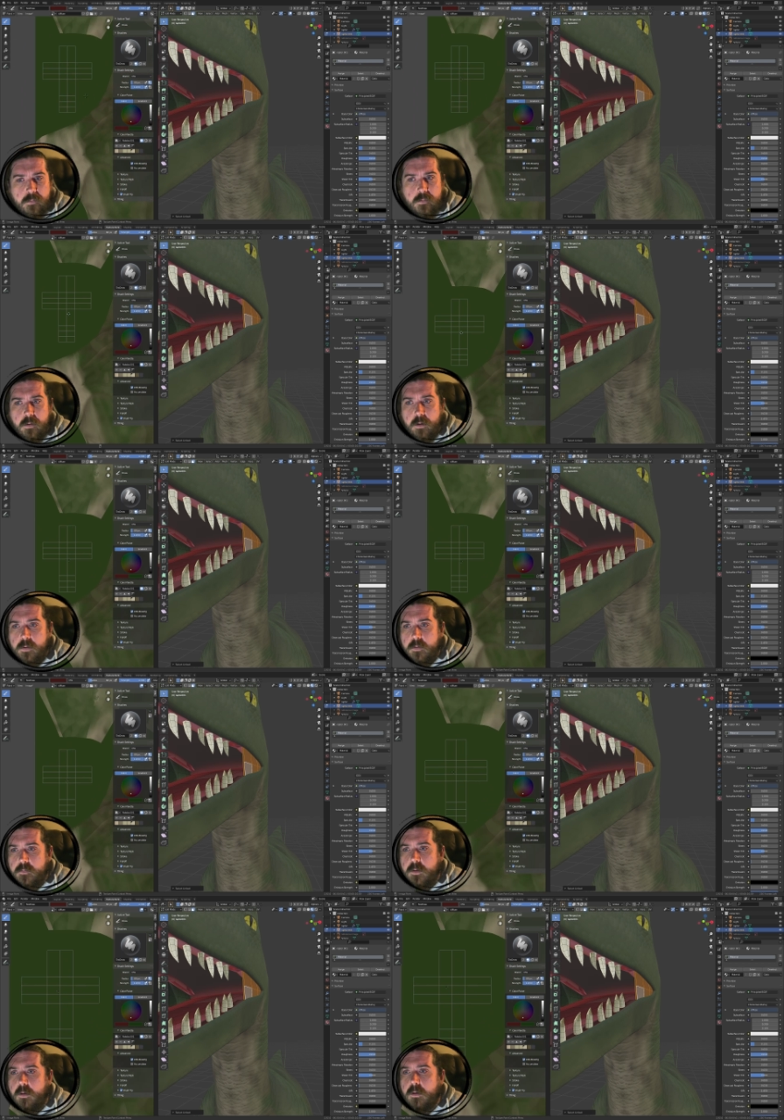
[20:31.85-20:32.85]
So that it's
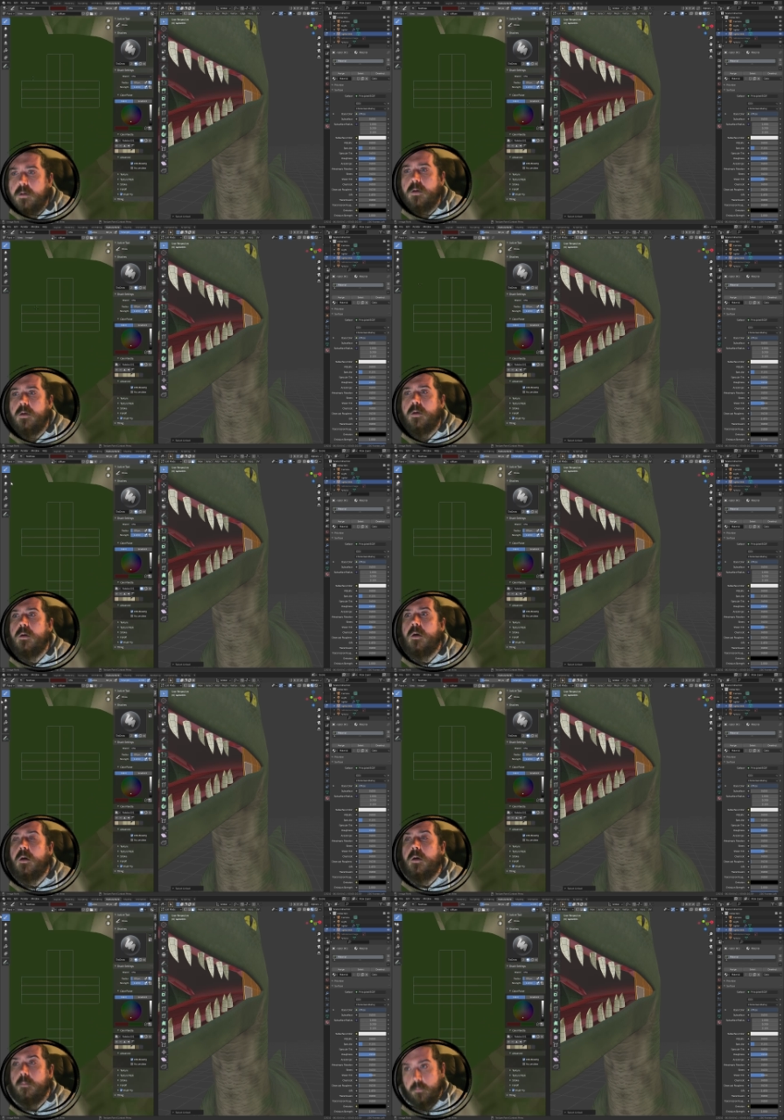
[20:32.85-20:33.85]
not
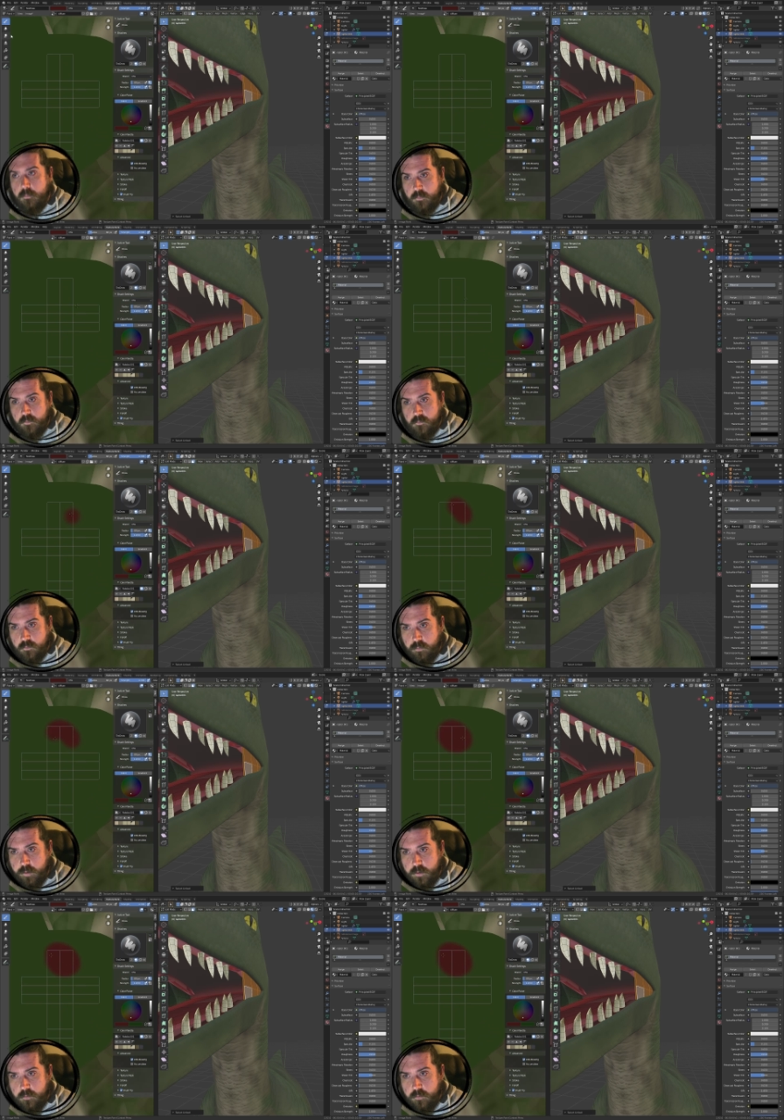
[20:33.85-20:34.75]
super